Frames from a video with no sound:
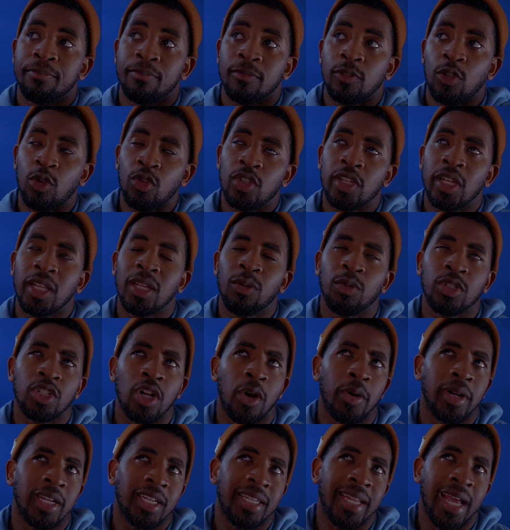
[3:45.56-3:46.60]
UCLA was
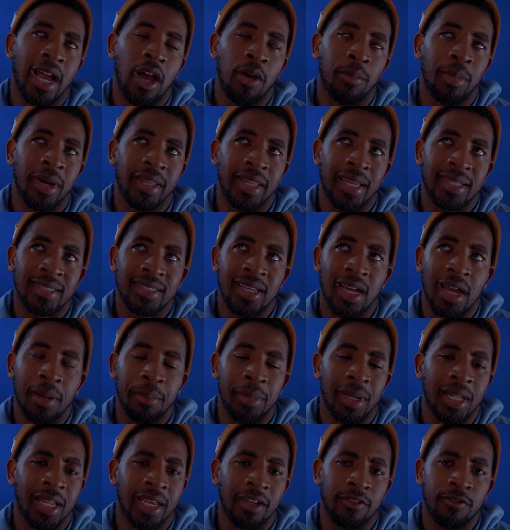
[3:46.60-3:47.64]
already down by that time by
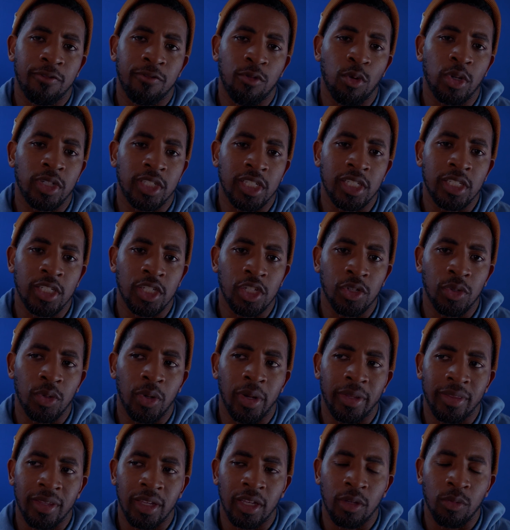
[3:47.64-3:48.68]
like 14-0. I
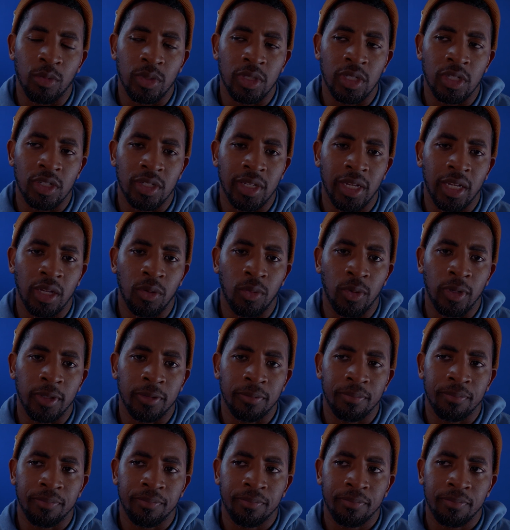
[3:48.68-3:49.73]
think it was their second one.
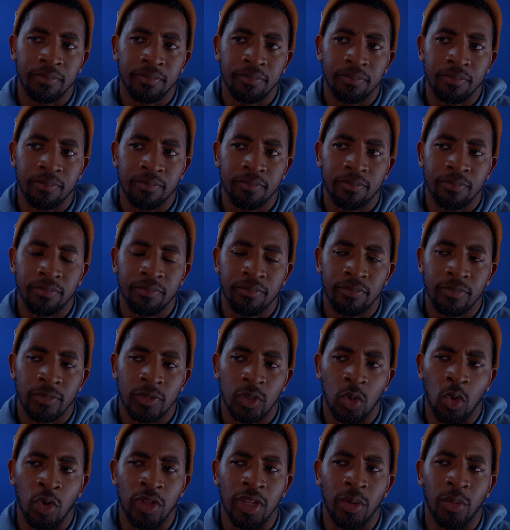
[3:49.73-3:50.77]

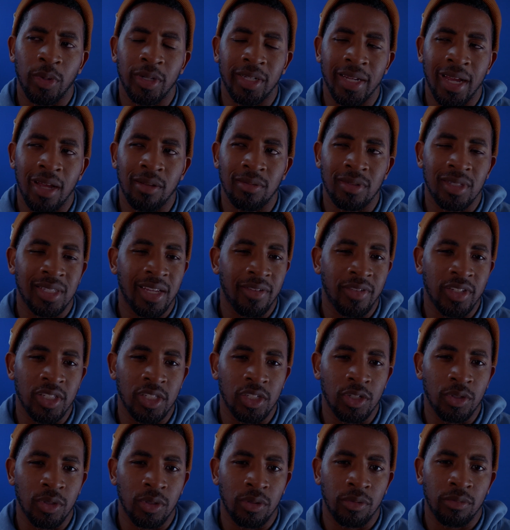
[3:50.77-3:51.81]
Or they were down
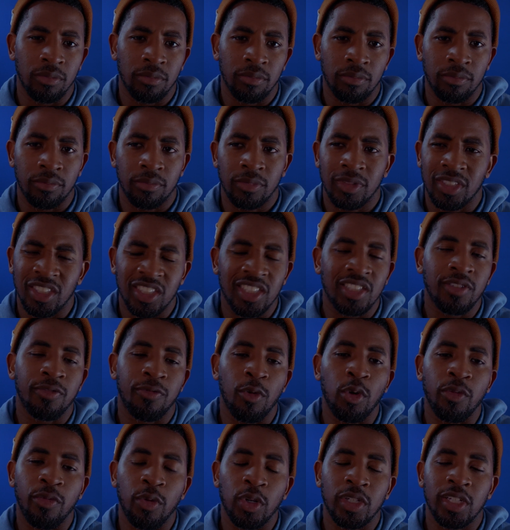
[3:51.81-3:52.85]
7-0. It's
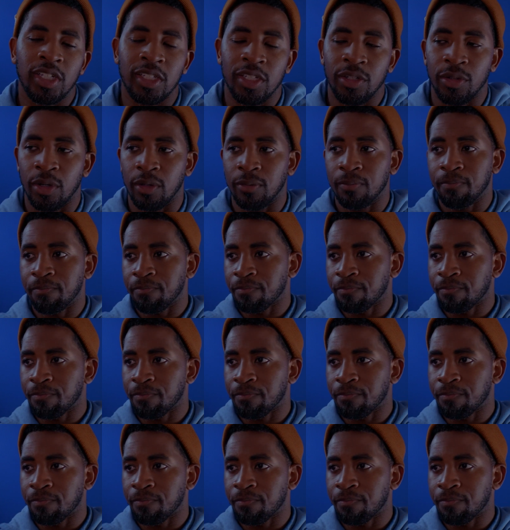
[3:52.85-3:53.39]
14-0.